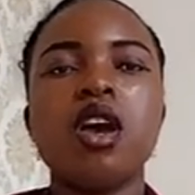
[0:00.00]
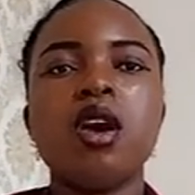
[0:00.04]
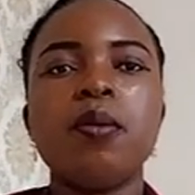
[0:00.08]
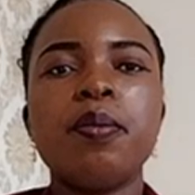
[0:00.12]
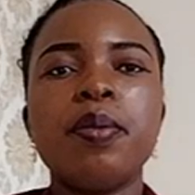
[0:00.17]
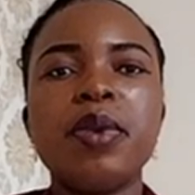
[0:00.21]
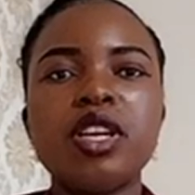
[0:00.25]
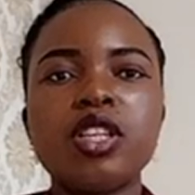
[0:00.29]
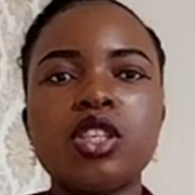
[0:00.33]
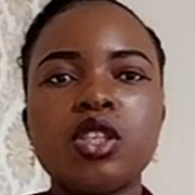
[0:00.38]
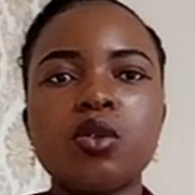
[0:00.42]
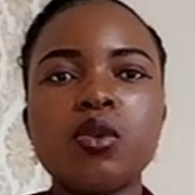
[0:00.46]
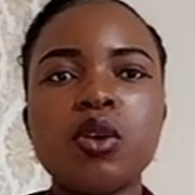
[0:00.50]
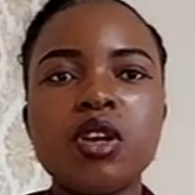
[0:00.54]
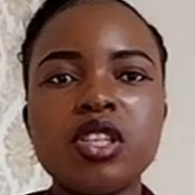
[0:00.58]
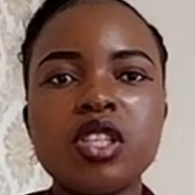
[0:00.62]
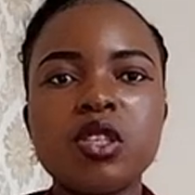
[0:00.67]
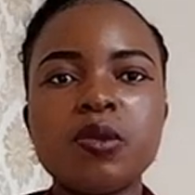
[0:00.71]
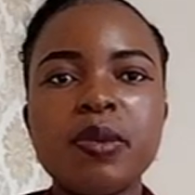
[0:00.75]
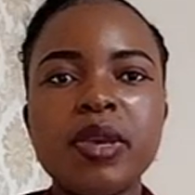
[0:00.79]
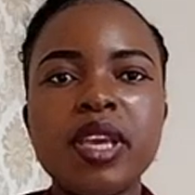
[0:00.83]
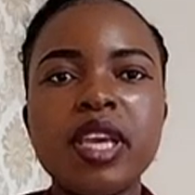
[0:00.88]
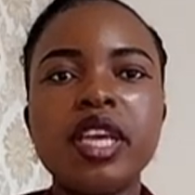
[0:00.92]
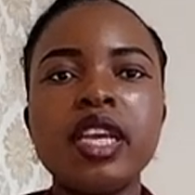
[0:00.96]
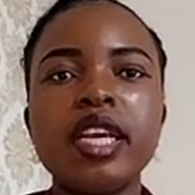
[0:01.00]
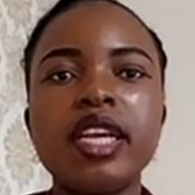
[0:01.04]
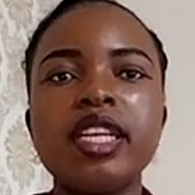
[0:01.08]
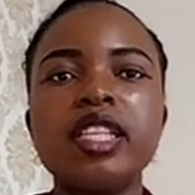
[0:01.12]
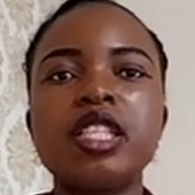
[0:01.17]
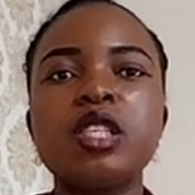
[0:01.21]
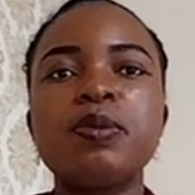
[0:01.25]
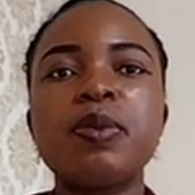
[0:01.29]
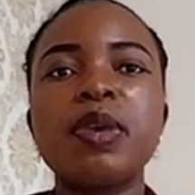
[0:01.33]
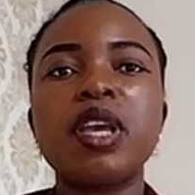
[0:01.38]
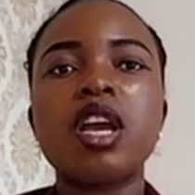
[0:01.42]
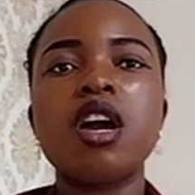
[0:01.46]
but trust me,
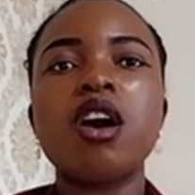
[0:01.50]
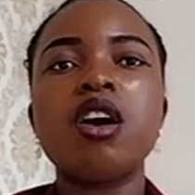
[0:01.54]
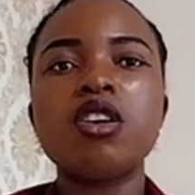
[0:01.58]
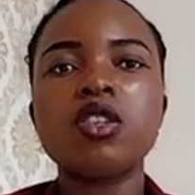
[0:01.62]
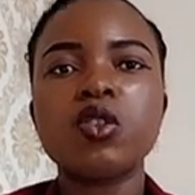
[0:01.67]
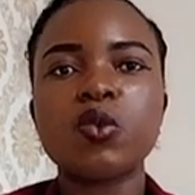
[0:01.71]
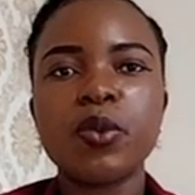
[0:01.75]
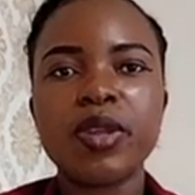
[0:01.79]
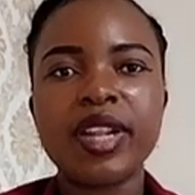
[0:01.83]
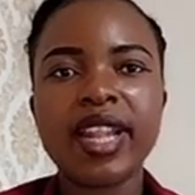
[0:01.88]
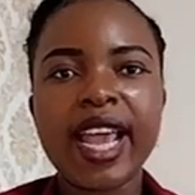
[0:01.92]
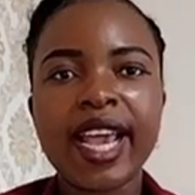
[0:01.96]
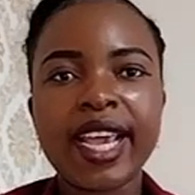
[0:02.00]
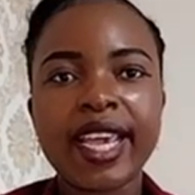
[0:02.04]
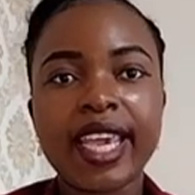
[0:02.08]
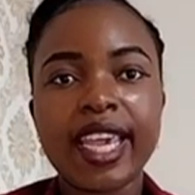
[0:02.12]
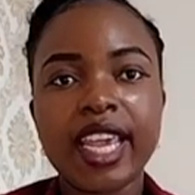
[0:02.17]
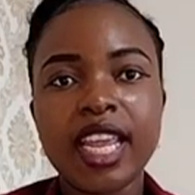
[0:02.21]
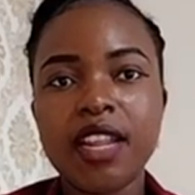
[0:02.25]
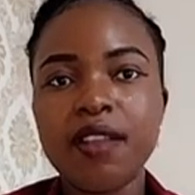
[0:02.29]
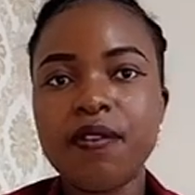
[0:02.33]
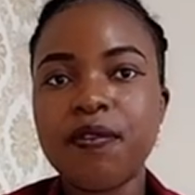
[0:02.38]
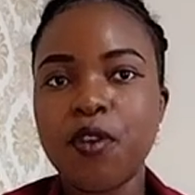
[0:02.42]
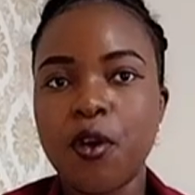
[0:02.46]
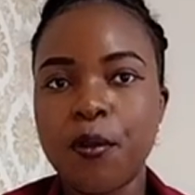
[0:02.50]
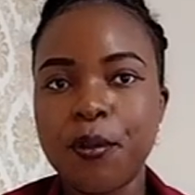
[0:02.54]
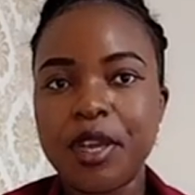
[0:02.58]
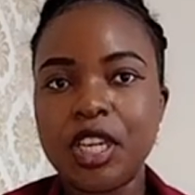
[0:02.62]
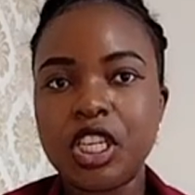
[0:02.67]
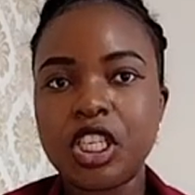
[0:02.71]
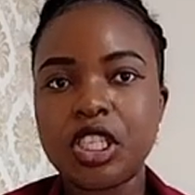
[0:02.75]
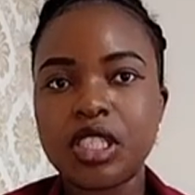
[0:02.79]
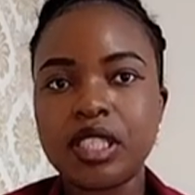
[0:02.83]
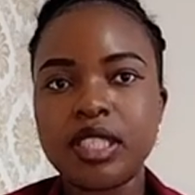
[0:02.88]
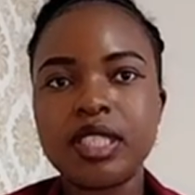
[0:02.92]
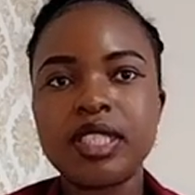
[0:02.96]
it's because we lack
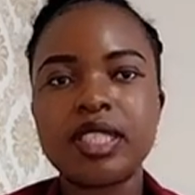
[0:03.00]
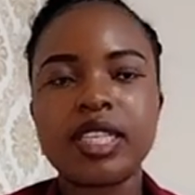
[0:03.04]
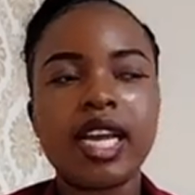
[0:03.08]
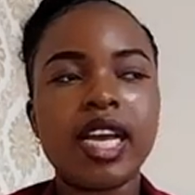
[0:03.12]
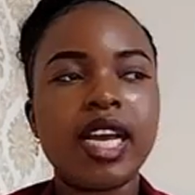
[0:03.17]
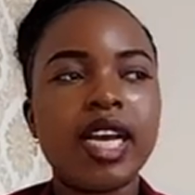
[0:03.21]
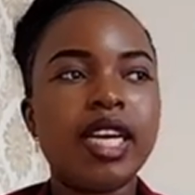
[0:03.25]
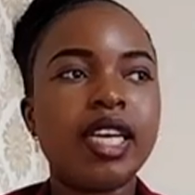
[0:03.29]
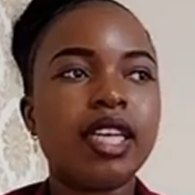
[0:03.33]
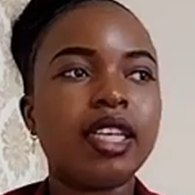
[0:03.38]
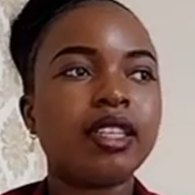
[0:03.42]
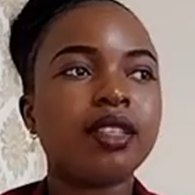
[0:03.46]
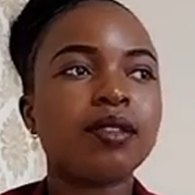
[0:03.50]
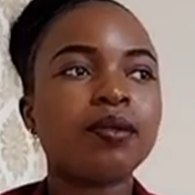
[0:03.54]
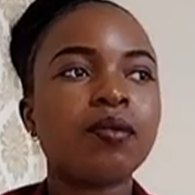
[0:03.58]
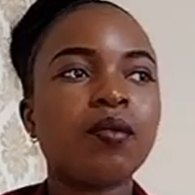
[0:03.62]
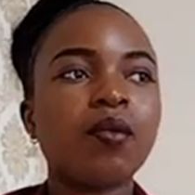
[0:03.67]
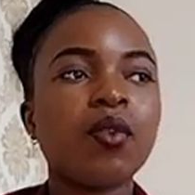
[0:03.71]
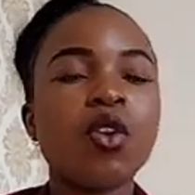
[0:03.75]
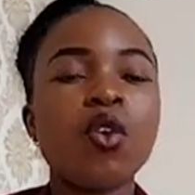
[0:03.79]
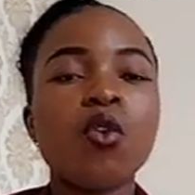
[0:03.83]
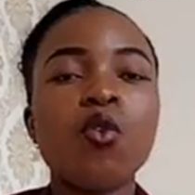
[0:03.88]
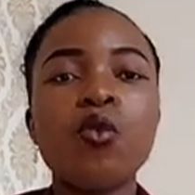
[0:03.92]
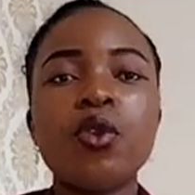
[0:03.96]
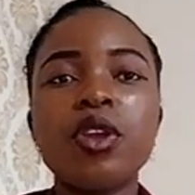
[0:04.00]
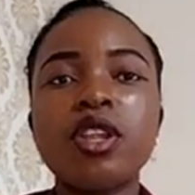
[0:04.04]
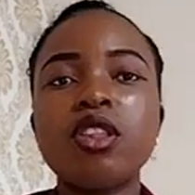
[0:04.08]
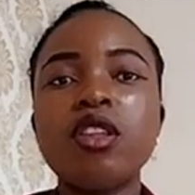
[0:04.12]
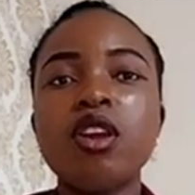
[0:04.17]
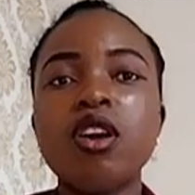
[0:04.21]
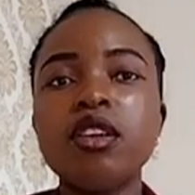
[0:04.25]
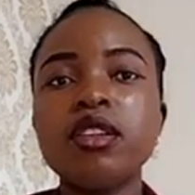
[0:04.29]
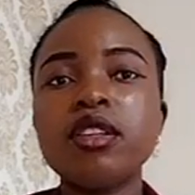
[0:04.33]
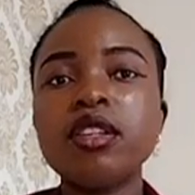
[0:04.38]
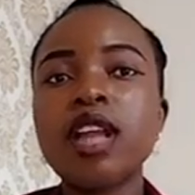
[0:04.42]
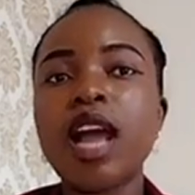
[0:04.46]
information and we
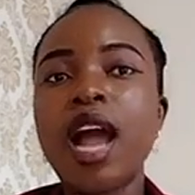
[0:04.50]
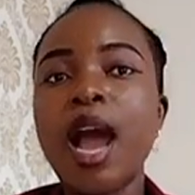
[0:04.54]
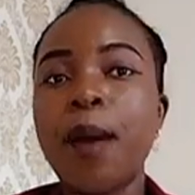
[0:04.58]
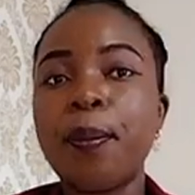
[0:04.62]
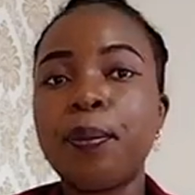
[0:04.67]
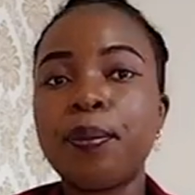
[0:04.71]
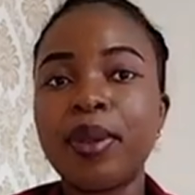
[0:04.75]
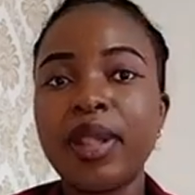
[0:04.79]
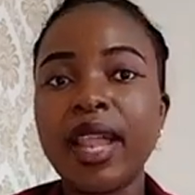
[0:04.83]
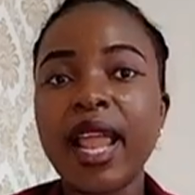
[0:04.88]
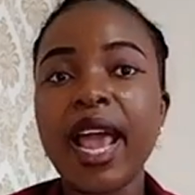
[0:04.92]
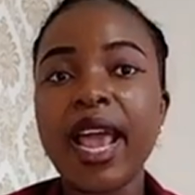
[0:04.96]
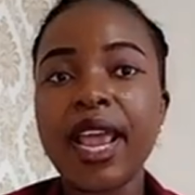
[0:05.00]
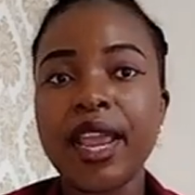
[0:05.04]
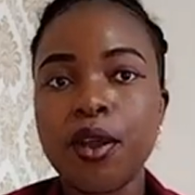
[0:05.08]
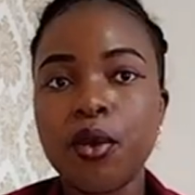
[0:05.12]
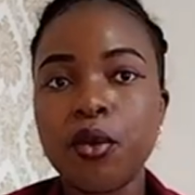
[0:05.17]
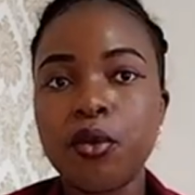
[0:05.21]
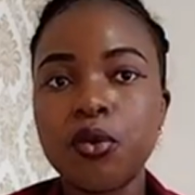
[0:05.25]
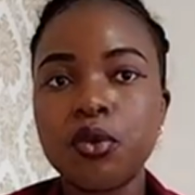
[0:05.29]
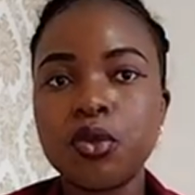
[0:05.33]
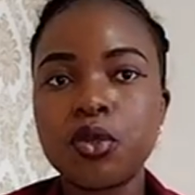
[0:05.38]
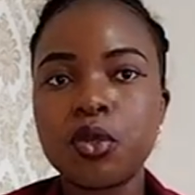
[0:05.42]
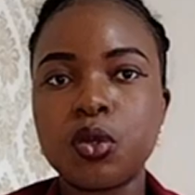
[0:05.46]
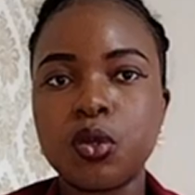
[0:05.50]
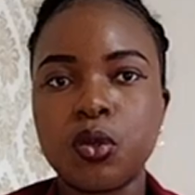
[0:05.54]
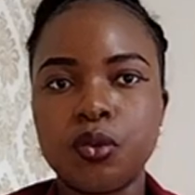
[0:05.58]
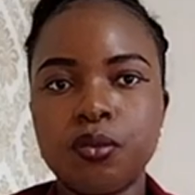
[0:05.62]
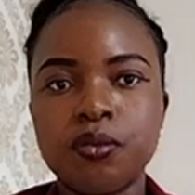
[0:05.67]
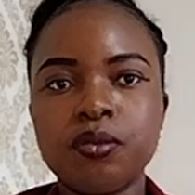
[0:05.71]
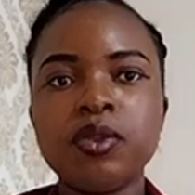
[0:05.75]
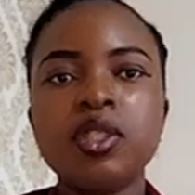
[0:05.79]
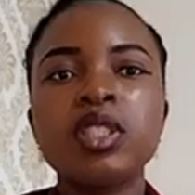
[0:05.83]
don't apply also.